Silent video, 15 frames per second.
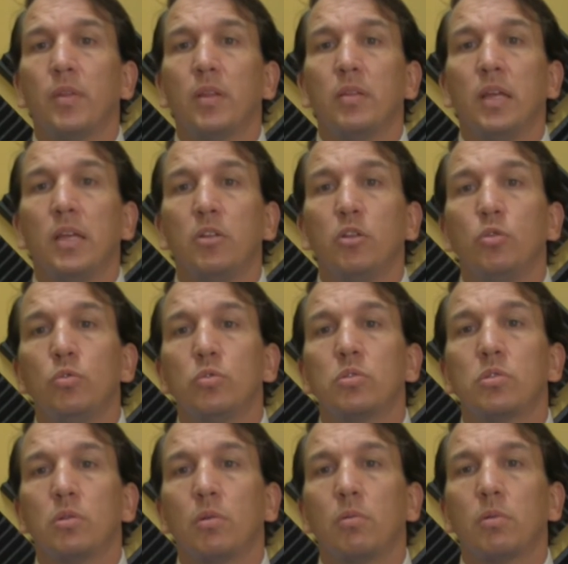They
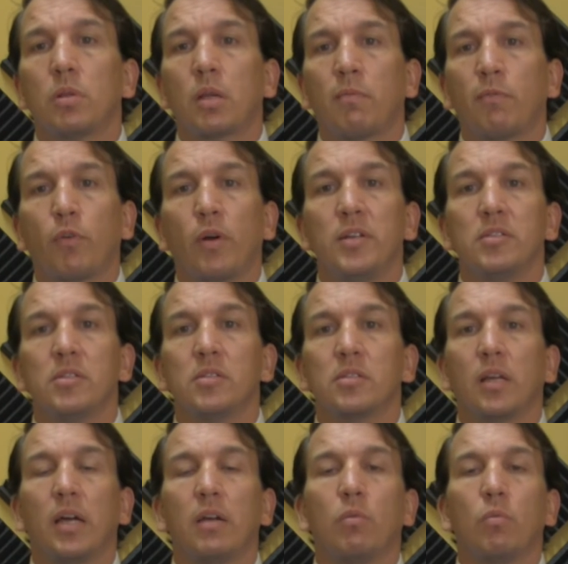use phrases
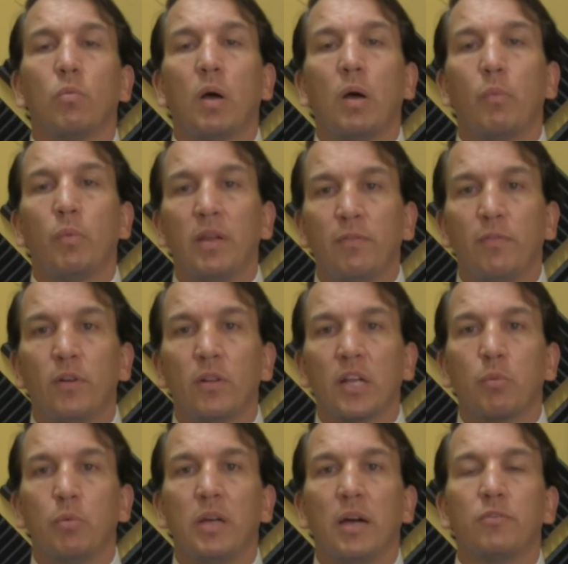like, we feel
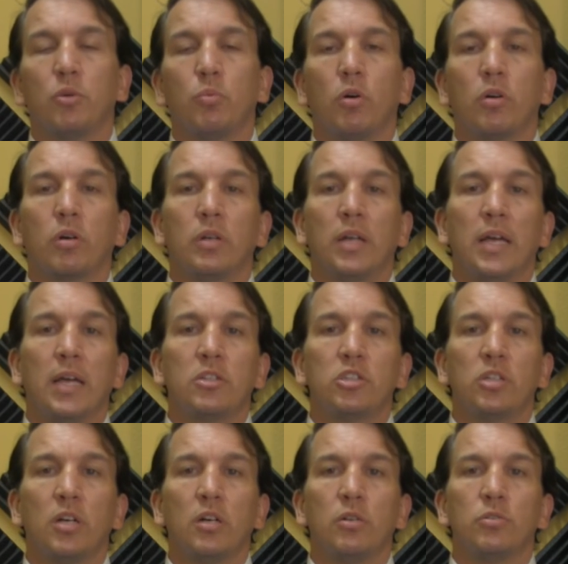like we have to walk on
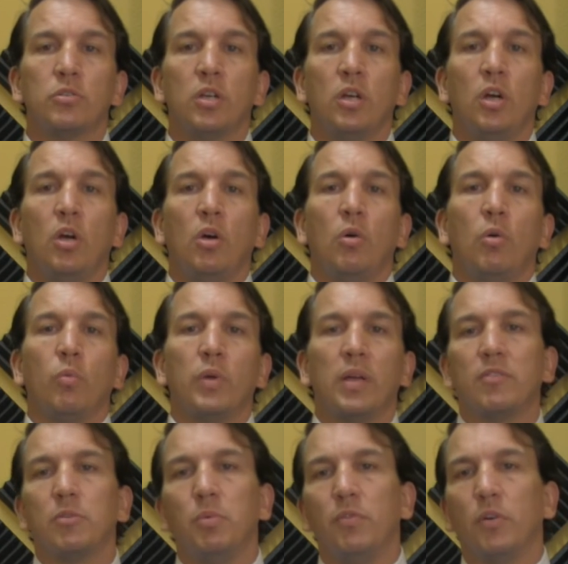eggshells. We
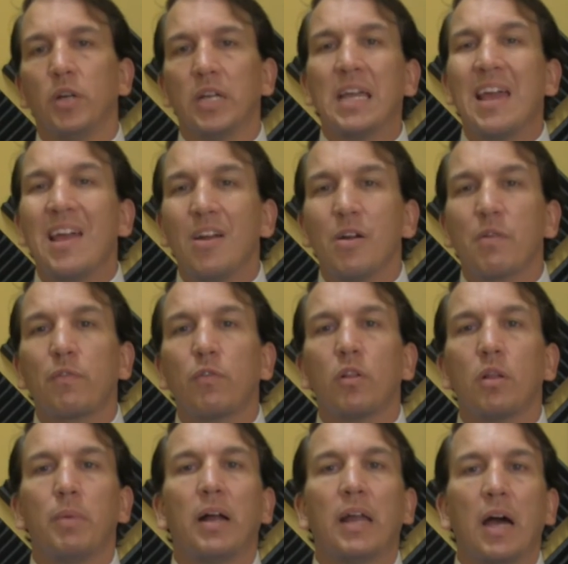have to be very careful
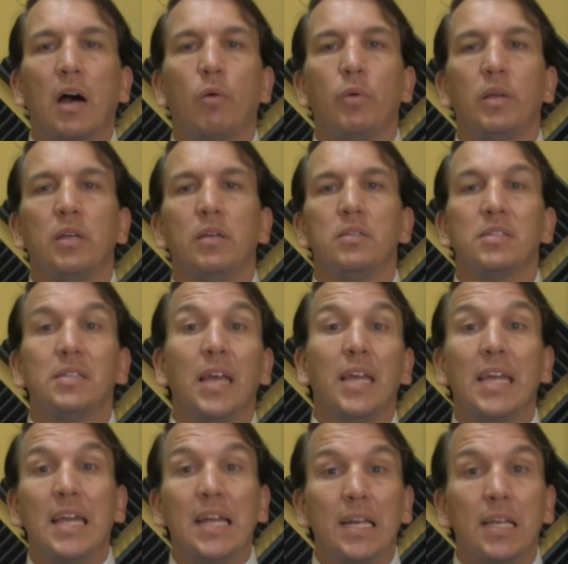about how we
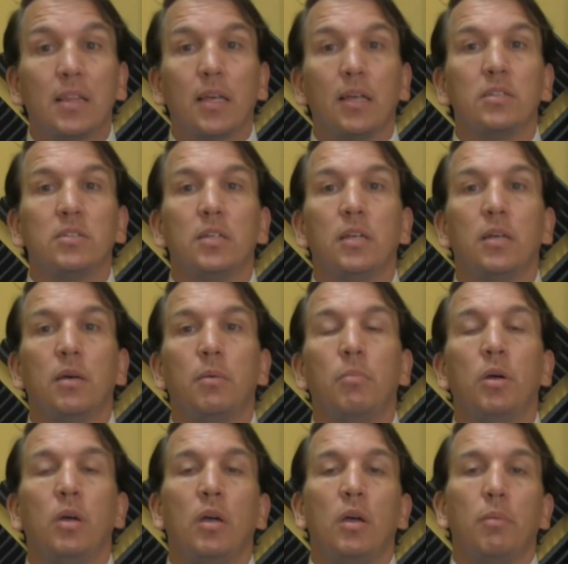say anything to
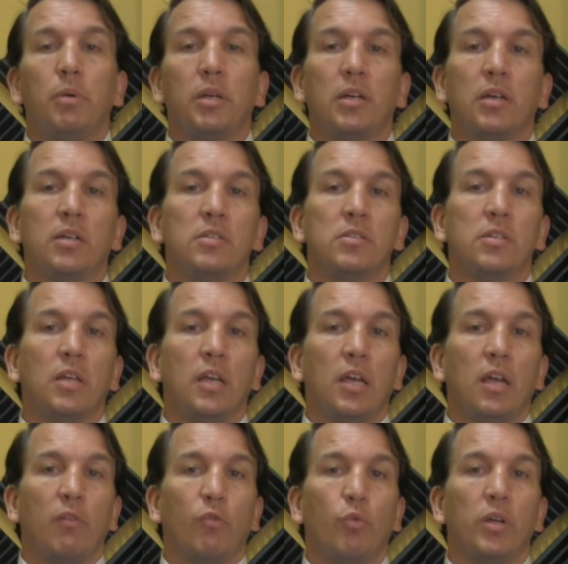him, because
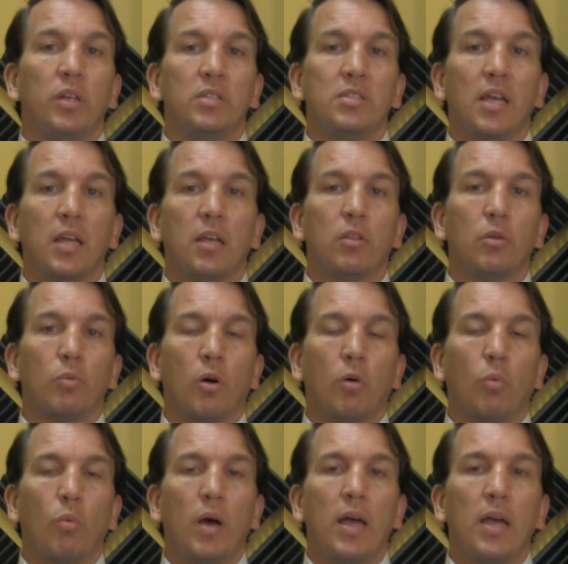if we say it the
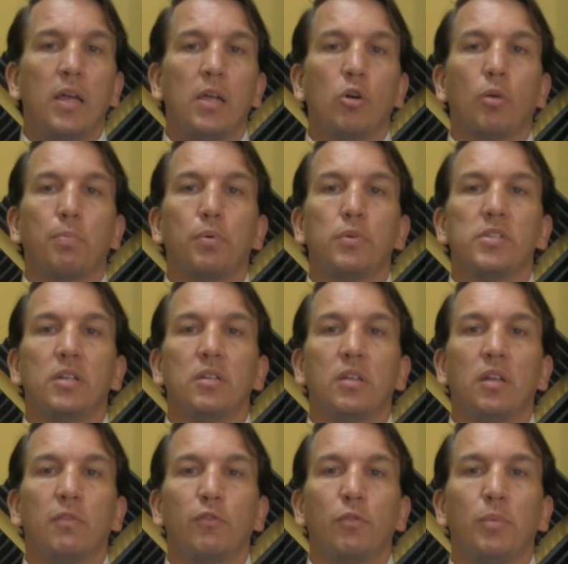wrong way or present
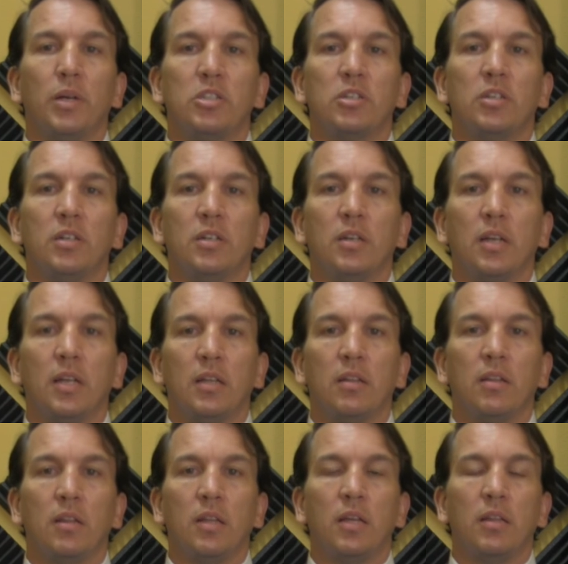information
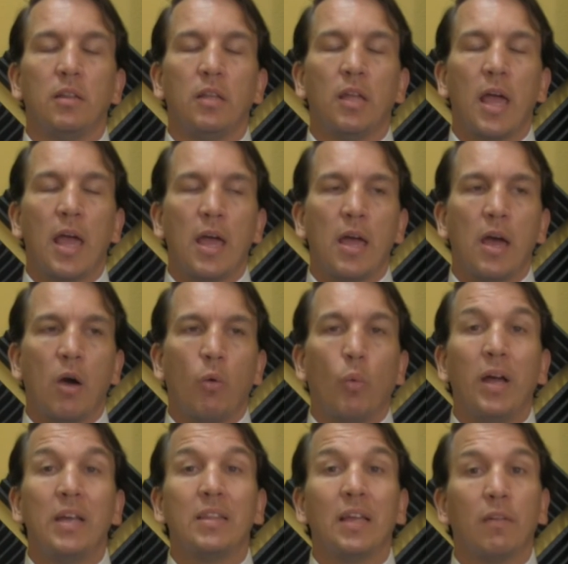in a
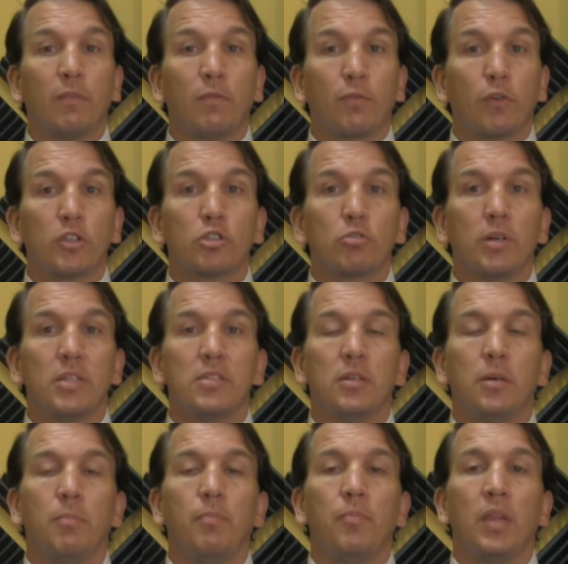way that frustrates
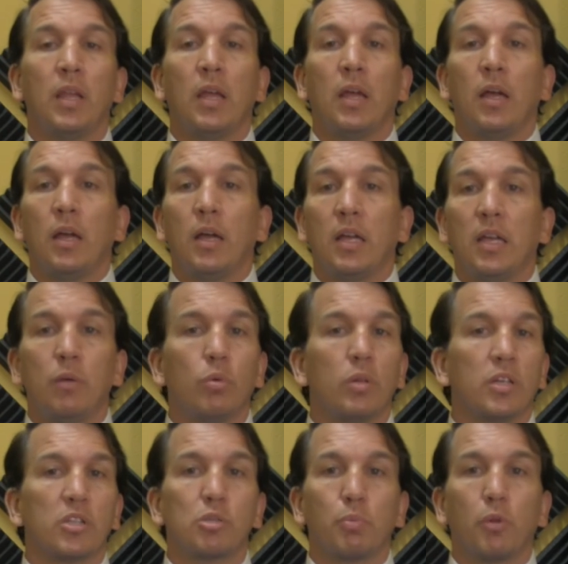him, he will
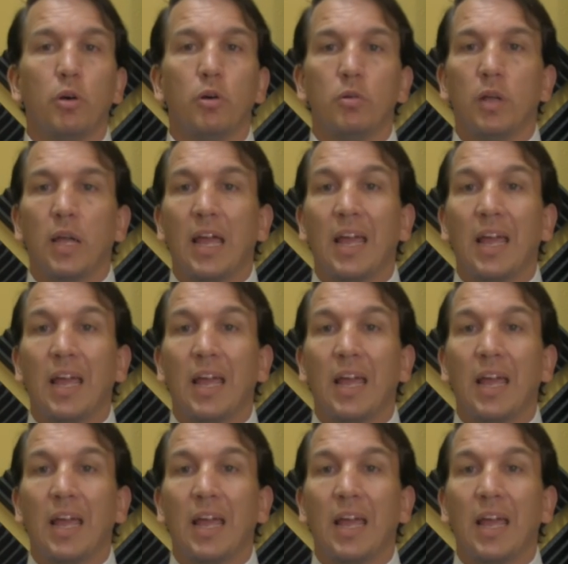explode.